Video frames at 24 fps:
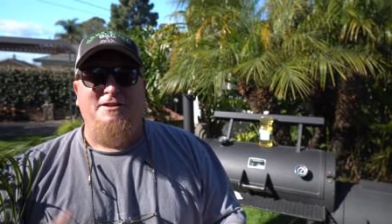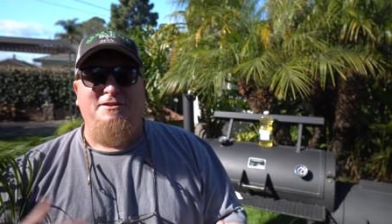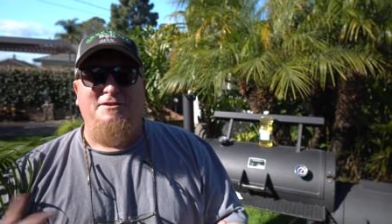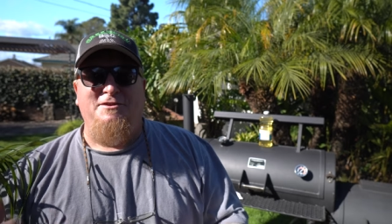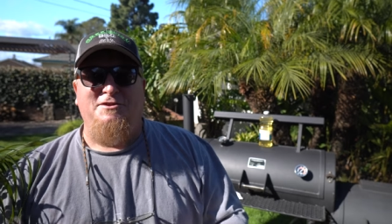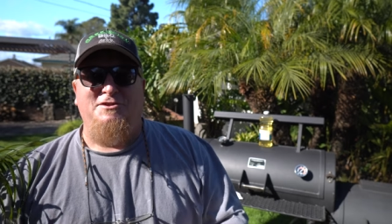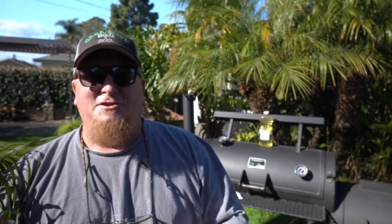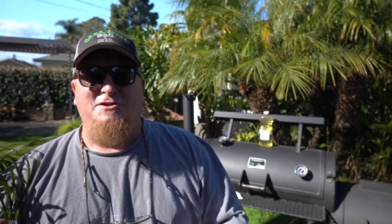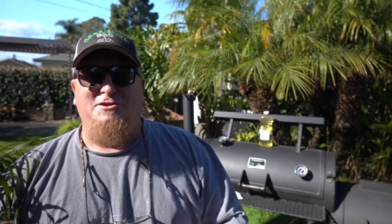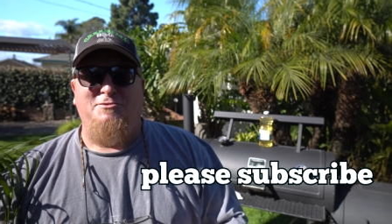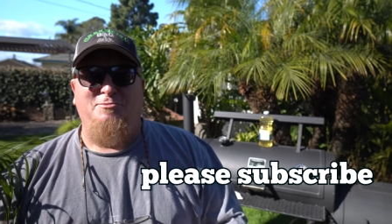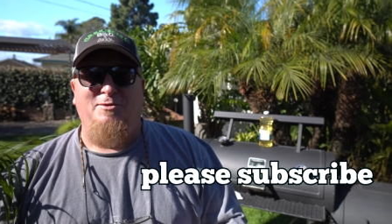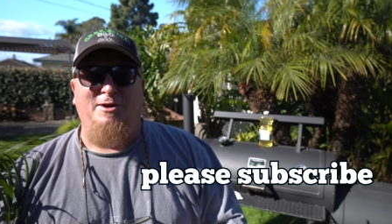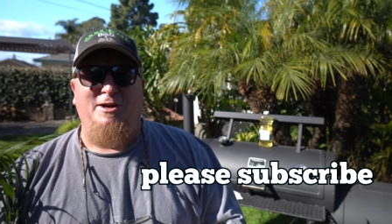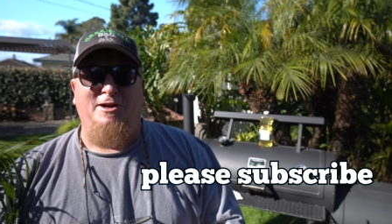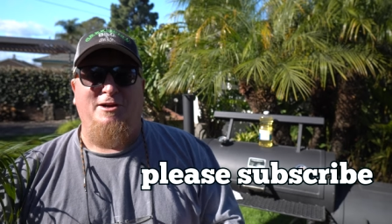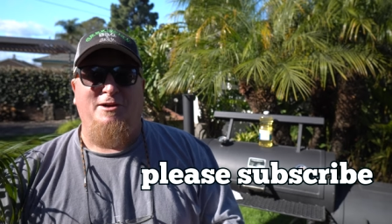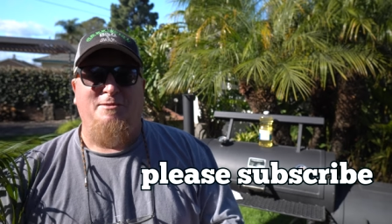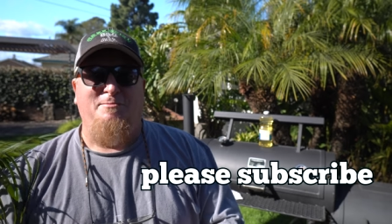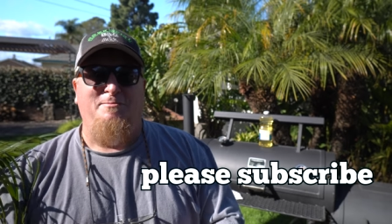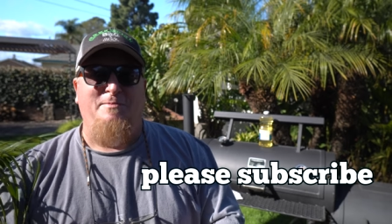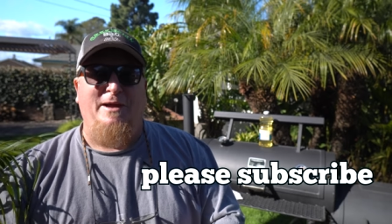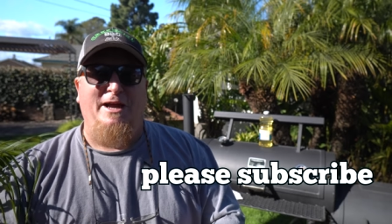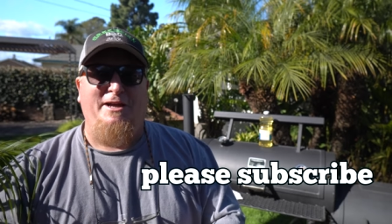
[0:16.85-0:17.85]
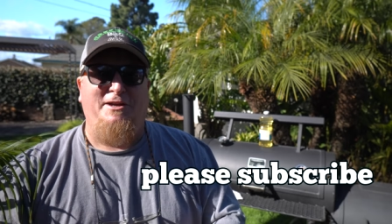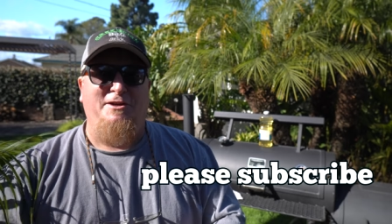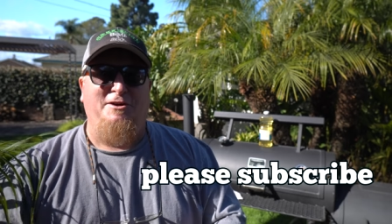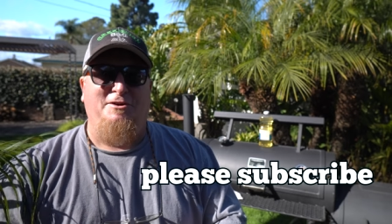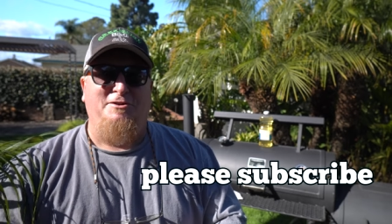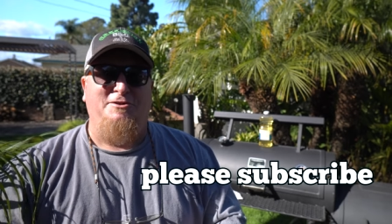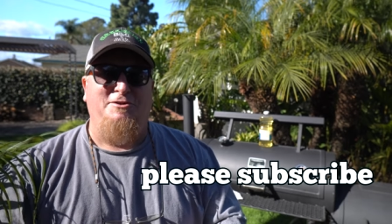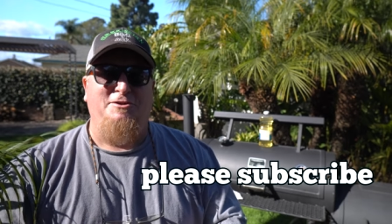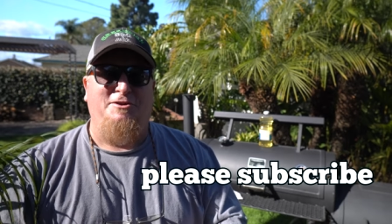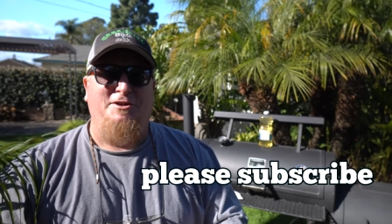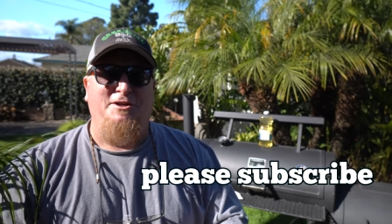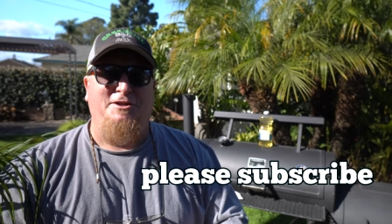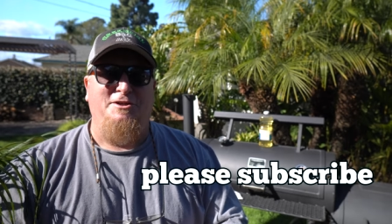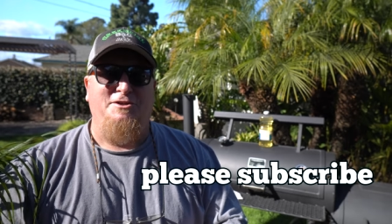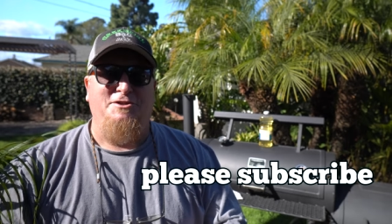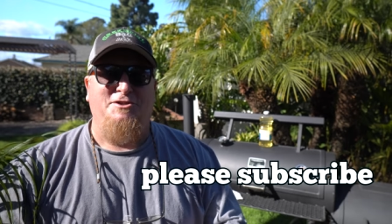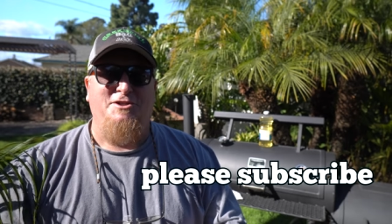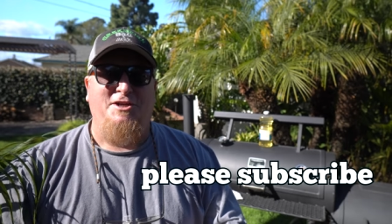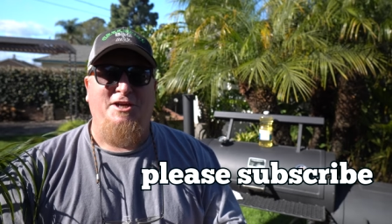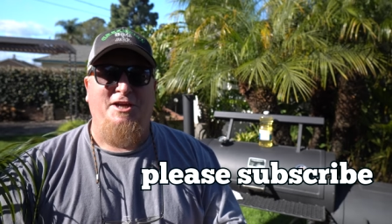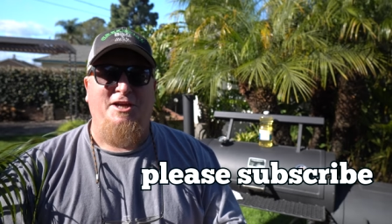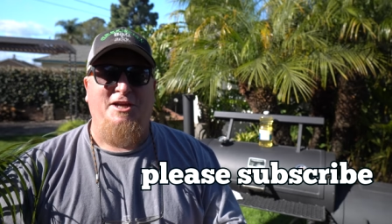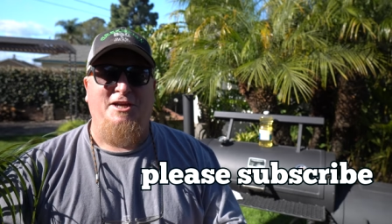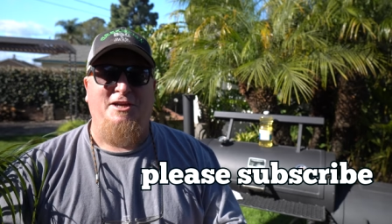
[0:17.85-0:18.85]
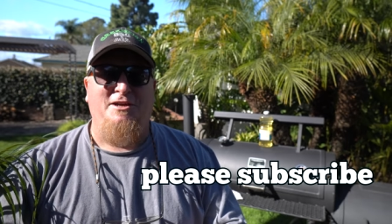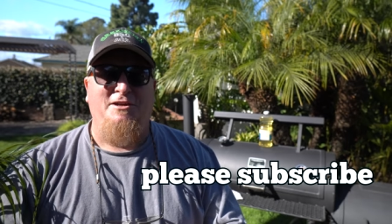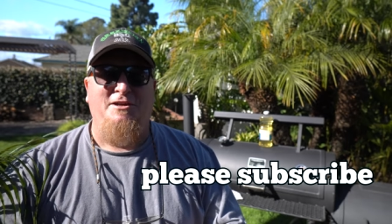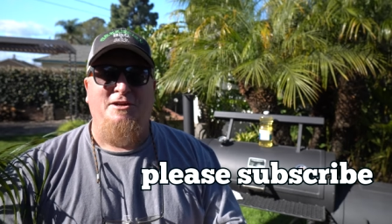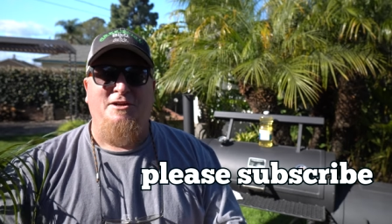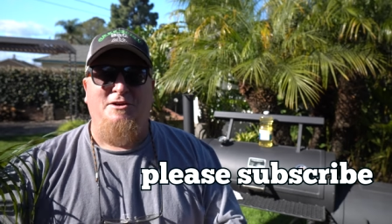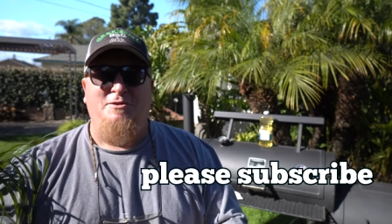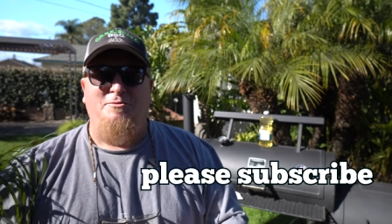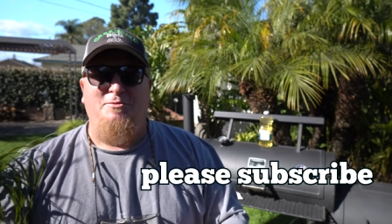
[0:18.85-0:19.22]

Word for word: This is where Backyard Cooking is King.